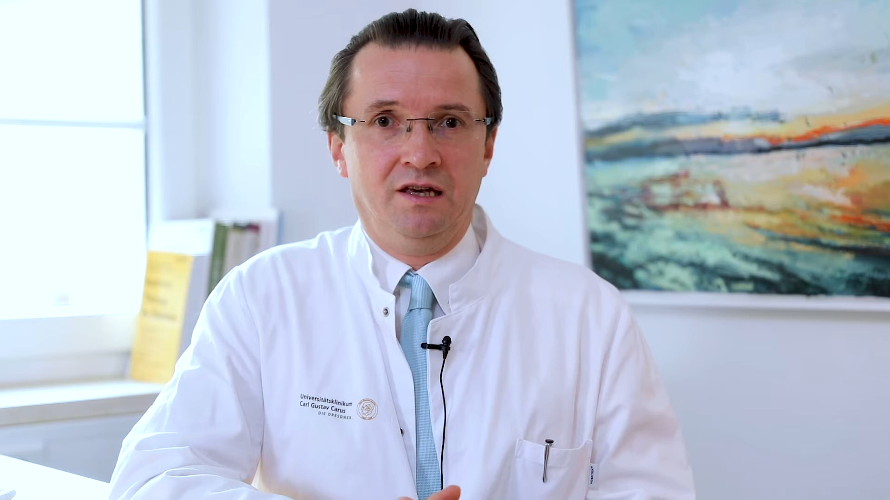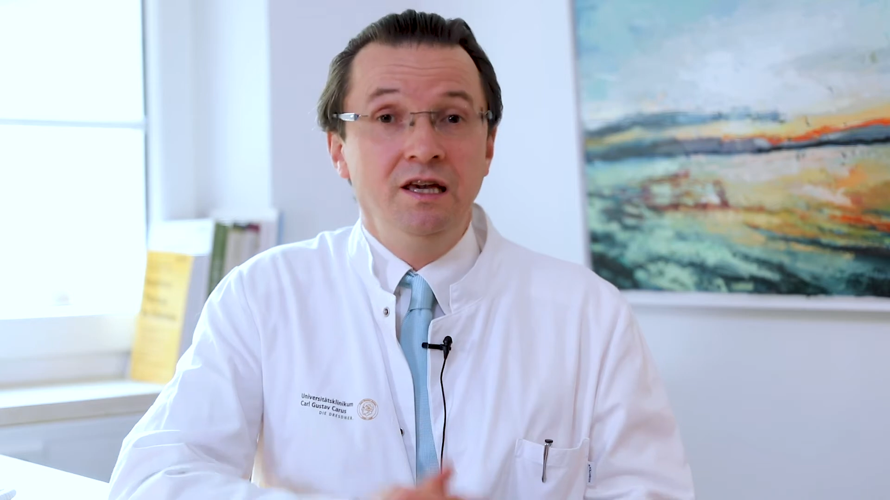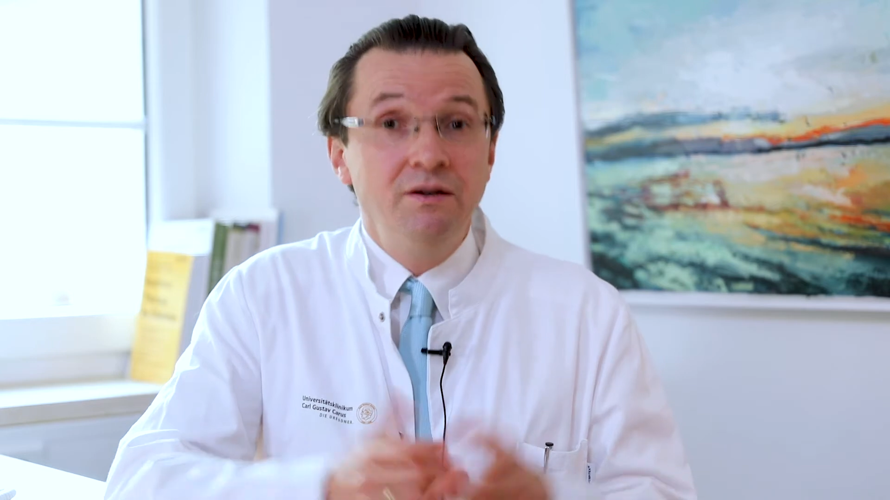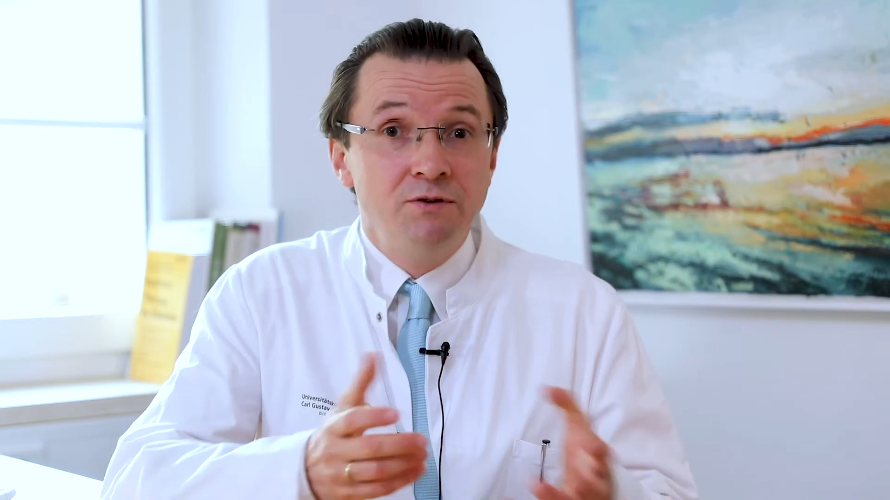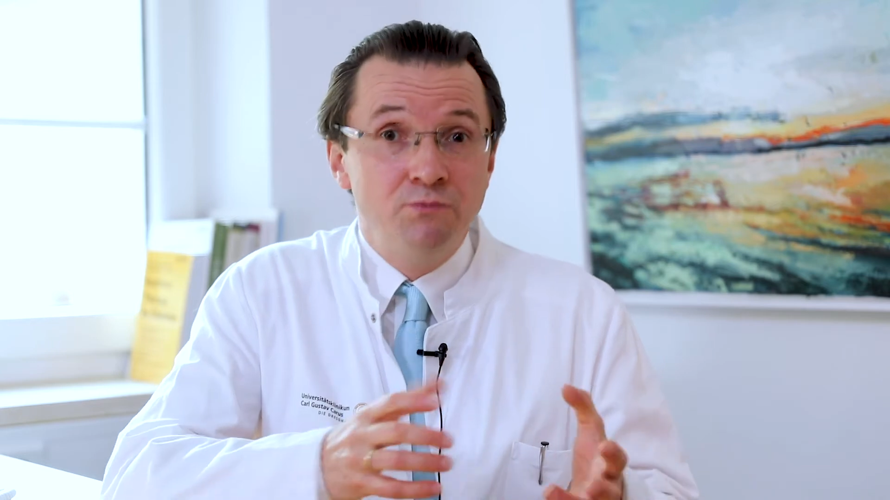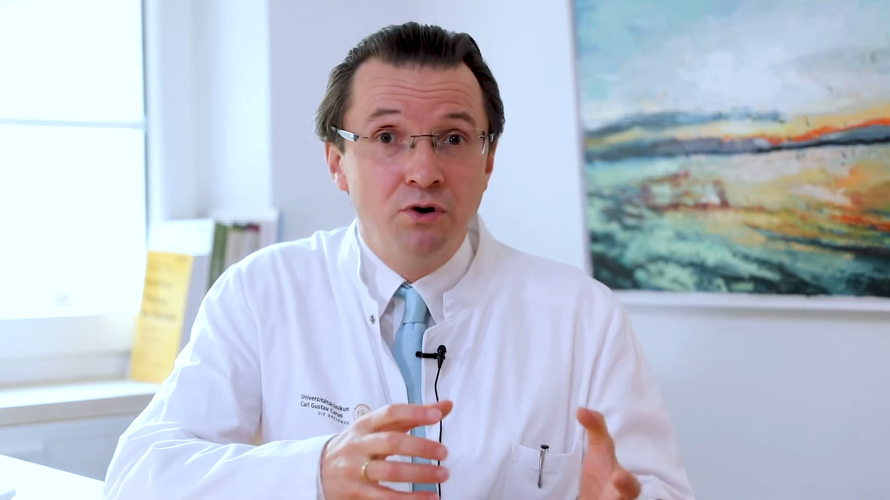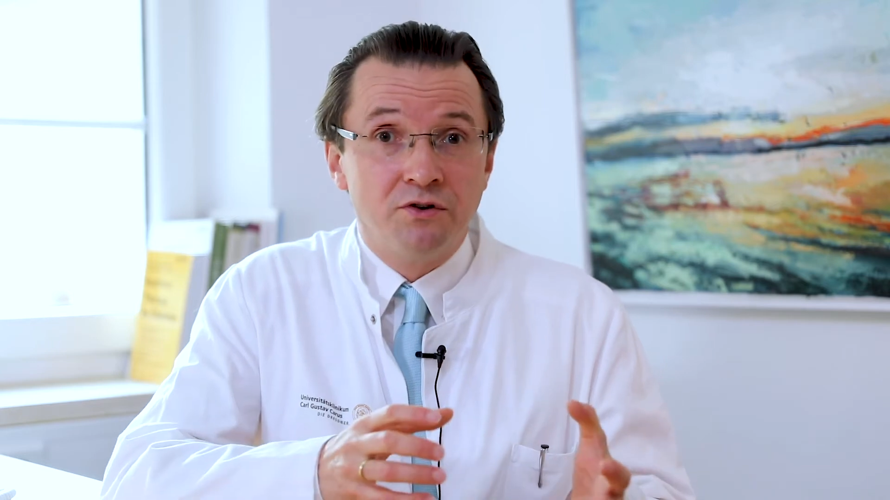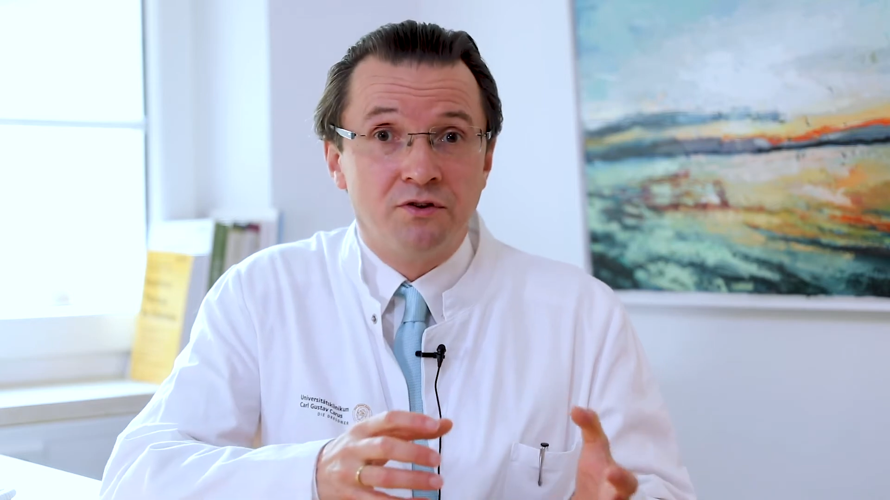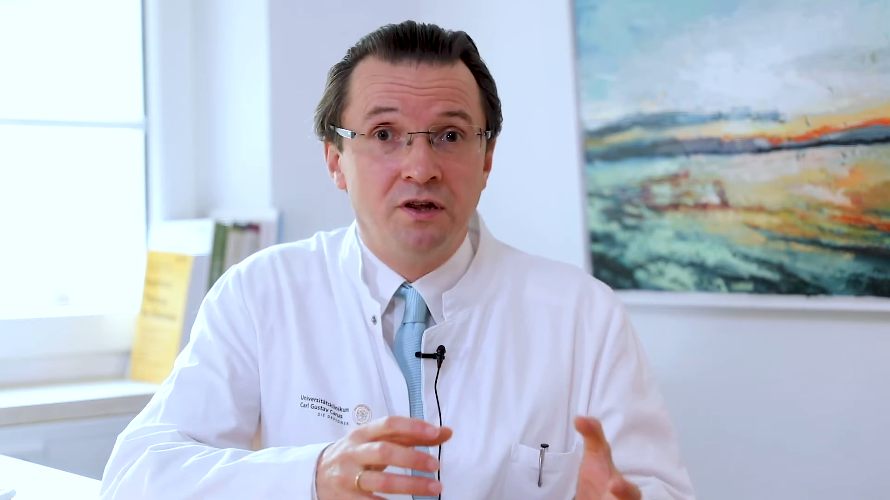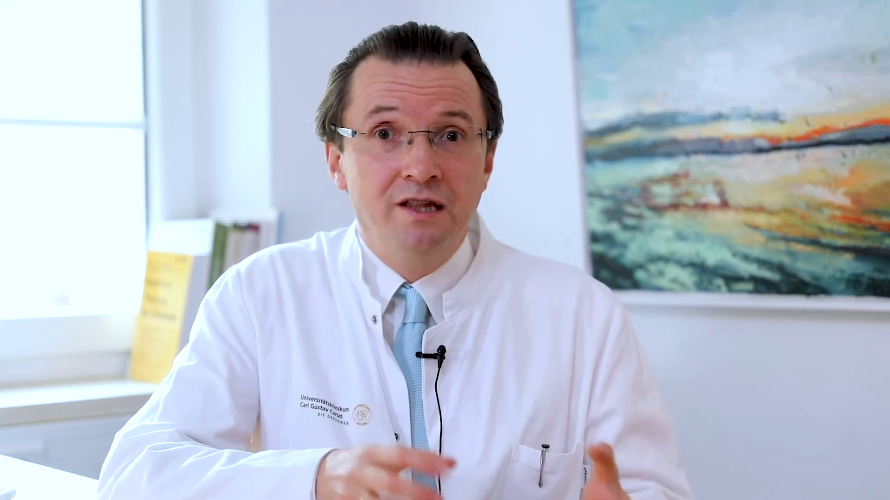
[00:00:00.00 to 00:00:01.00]
Even
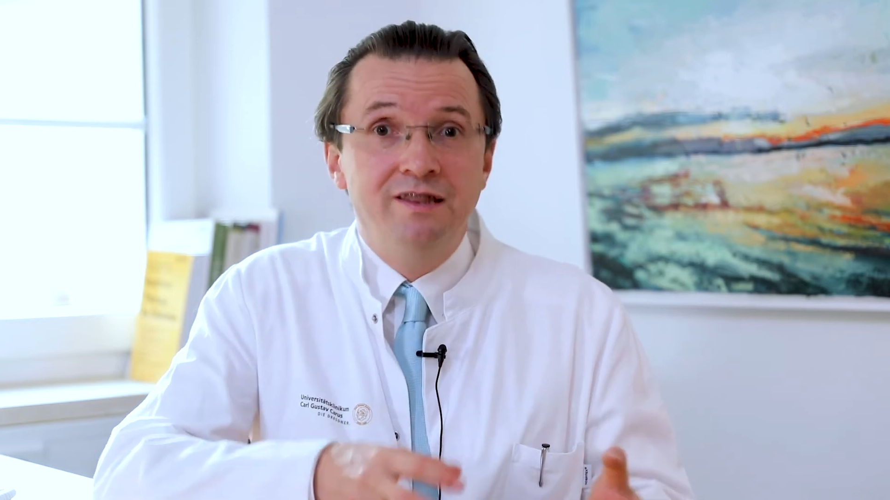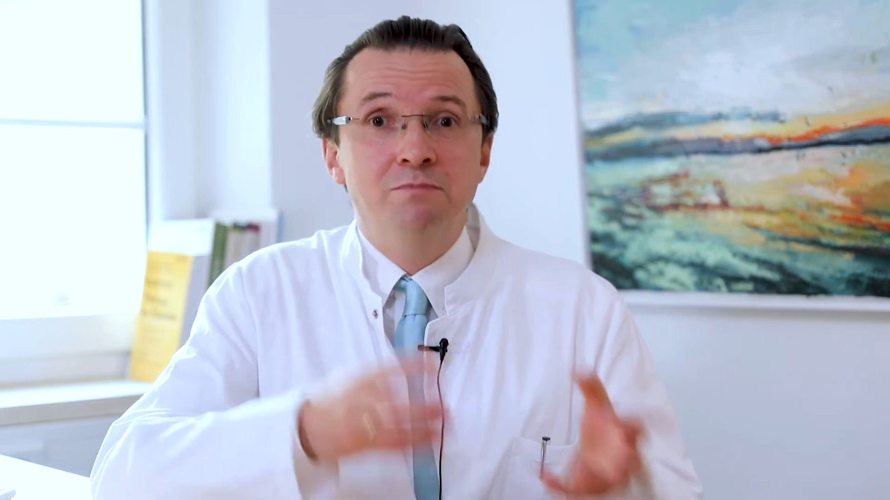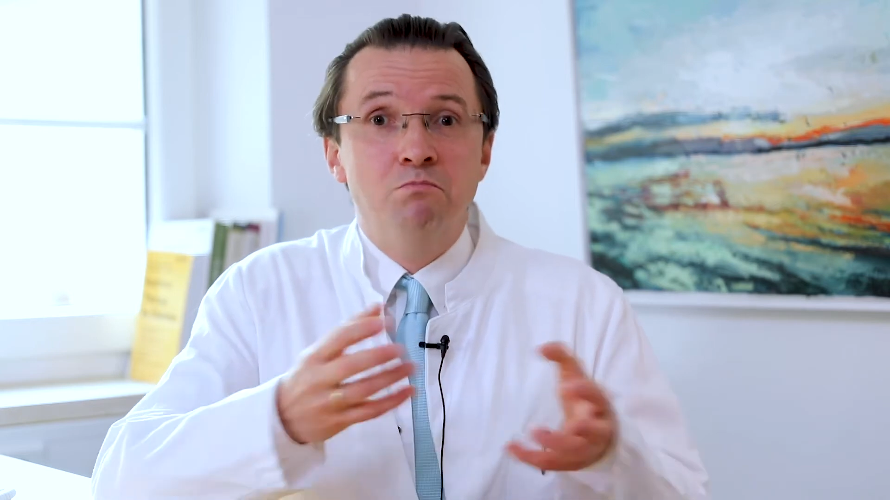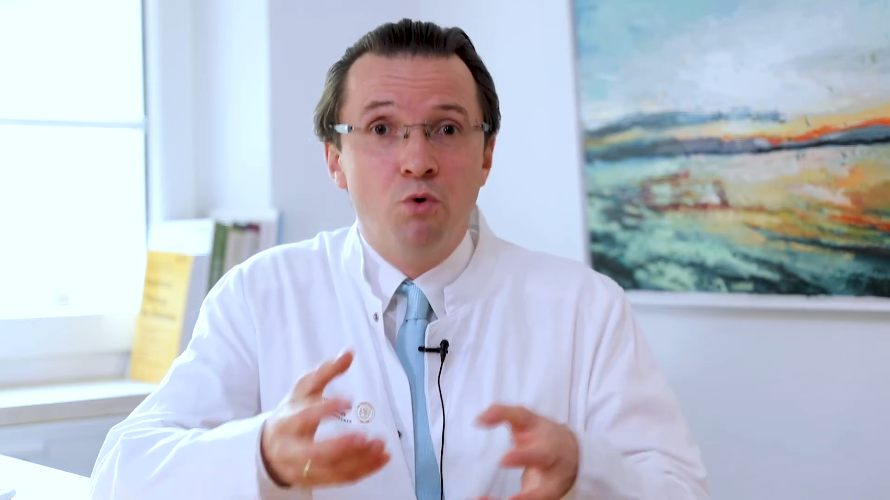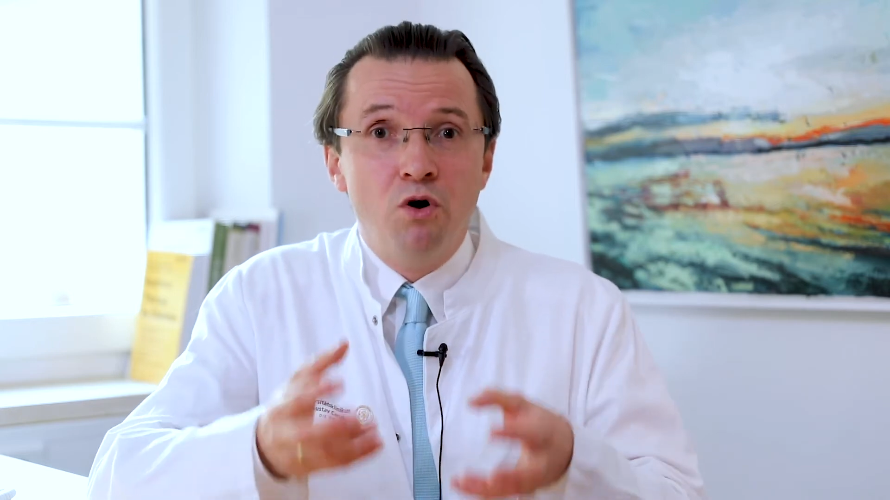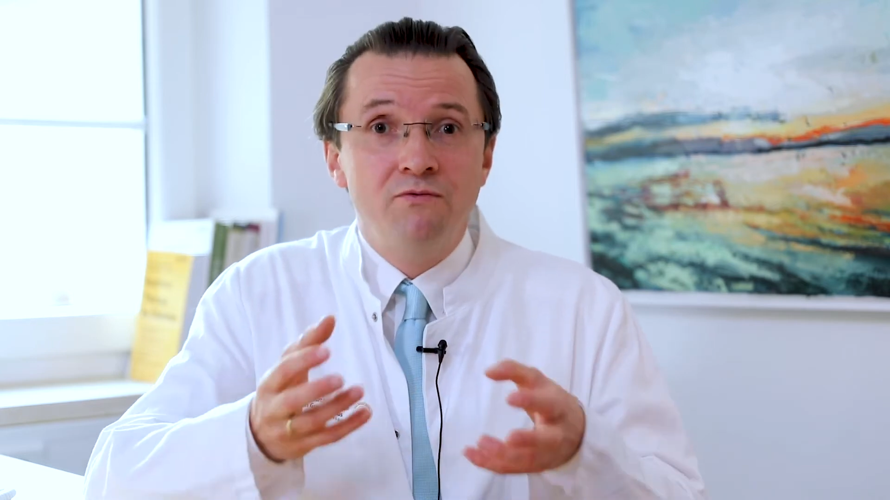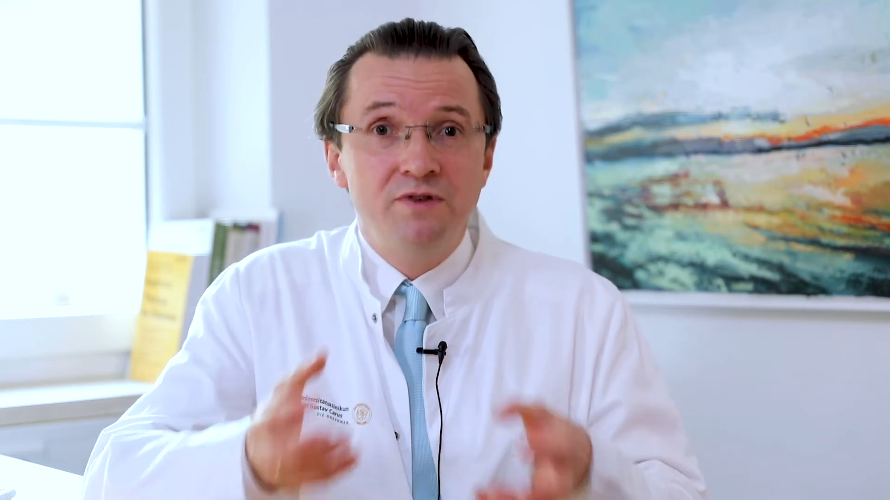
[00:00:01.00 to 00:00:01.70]
worse, the more